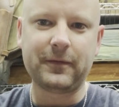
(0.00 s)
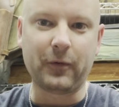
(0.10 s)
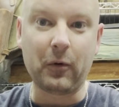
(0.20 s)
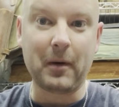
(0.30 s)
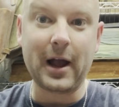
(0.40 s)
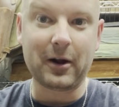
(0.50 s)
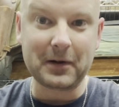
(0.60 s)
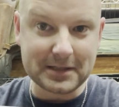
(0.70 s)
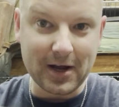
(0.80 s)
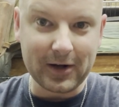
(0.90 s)
for my
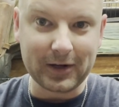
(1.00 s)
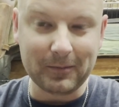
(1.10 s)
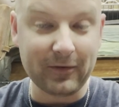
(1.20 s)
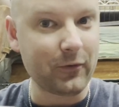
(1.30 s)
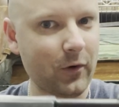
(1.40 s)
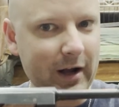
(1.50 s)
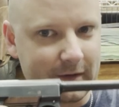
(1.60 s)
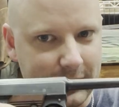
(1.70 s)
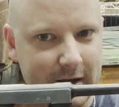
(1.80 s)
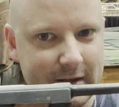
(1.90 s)
Arisaka before I
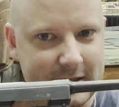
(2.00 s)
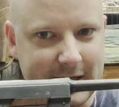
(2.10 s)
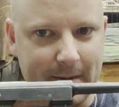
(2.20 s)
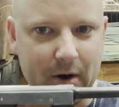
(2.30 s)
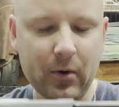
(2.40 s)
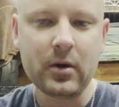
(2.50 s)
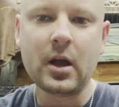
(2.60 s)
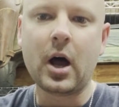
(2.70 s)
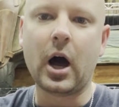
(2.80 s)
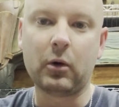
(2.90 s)
can find this ammo.
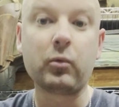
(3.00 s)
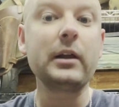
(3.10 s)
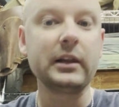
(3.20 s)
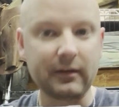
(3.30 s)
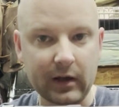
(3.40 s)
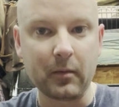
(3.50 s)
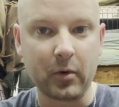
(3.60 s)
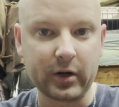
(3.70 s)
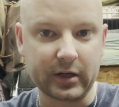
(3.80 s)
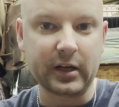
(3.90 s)
Readily
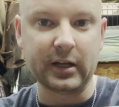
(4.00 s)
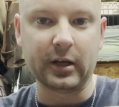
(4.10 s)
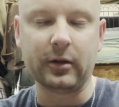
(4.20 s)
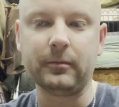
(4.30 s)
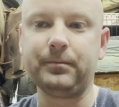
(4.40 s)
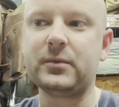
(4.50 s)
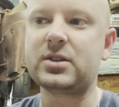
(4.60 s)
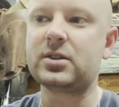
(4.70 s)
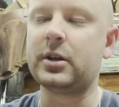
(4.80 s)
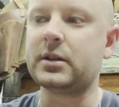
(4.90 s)
available in a
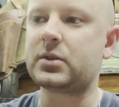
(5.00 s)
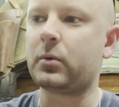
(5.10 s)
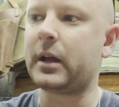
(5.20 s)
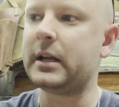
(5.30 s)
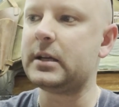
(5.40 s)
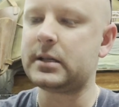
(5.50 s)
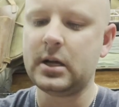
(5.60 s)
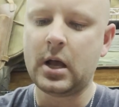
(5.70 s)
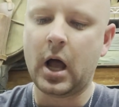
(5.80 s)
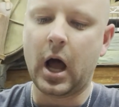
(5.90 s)
gun store, that is.
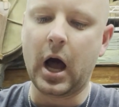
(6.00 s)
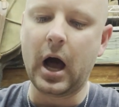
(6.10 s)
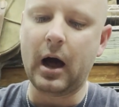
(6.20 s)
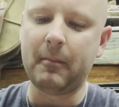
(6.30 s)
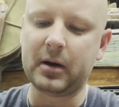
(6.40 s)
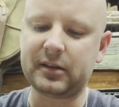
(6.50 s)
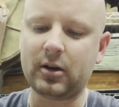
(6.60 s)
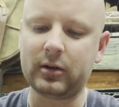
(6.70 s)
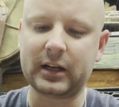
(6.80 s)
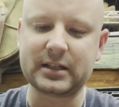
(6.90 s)
But I
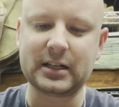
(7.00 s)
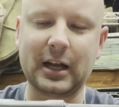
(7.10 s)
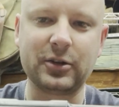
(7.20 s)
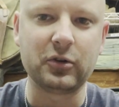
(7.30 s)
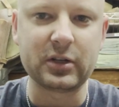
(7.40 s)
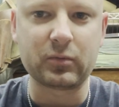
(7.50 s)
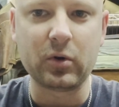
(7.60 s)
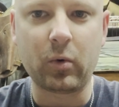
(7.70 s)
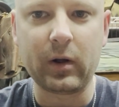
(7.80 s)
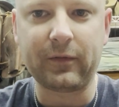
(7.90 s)
thought, like I said, I'd do this
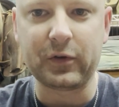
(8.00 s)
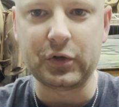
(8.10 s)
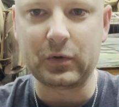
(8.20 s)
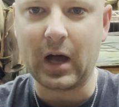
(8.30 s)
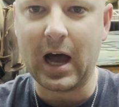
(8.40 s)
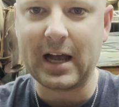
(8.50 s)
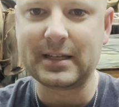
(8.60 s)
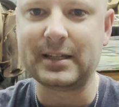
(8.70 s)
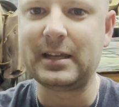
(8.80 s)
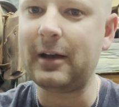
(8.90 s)
real quick for you
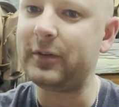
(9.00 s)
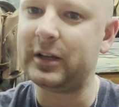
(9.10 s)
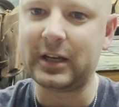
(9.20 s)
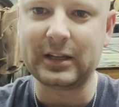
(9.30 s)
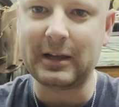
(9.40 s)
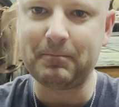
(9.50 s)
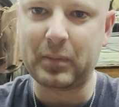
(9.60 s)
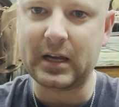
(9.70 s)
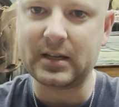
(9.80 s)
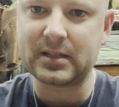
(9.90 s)
guys. Definitely a neat
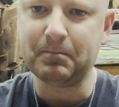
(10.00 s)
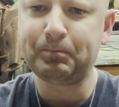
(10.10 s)
piece.